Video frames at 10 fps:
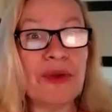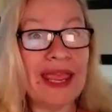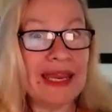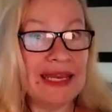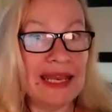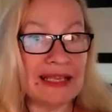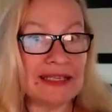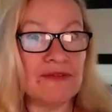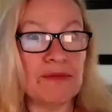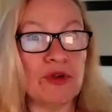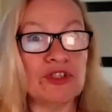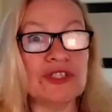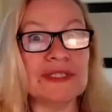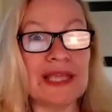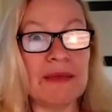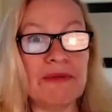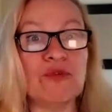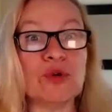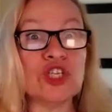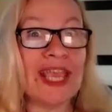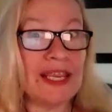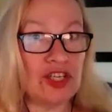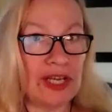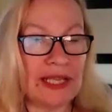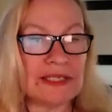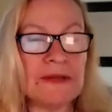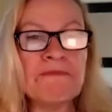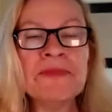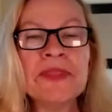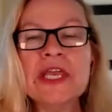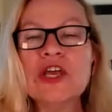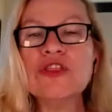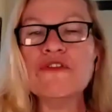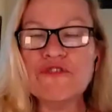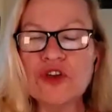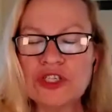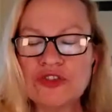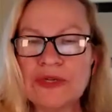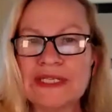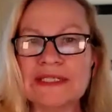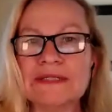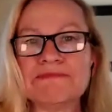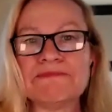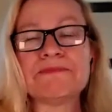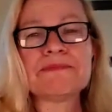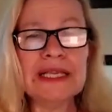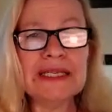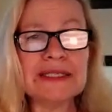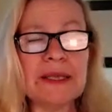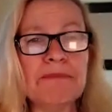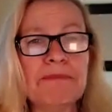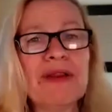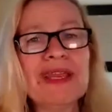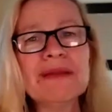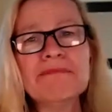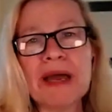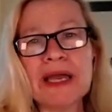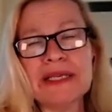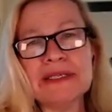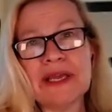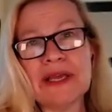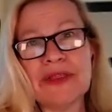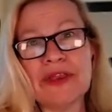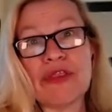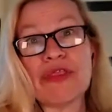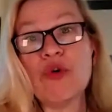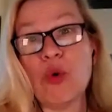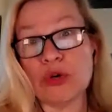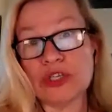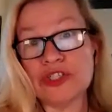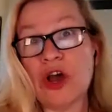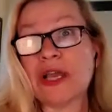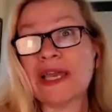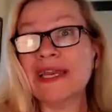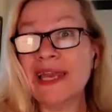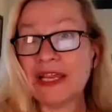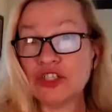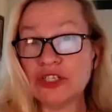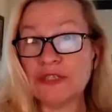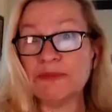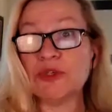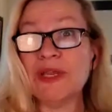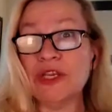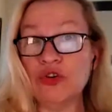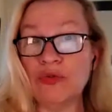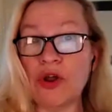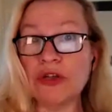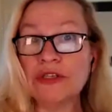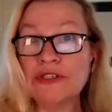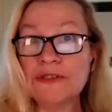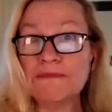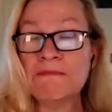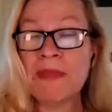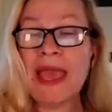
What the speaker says: there are any negative emotions there before changing it. The first reason is bearing in mind that thoughts are connections between neurons,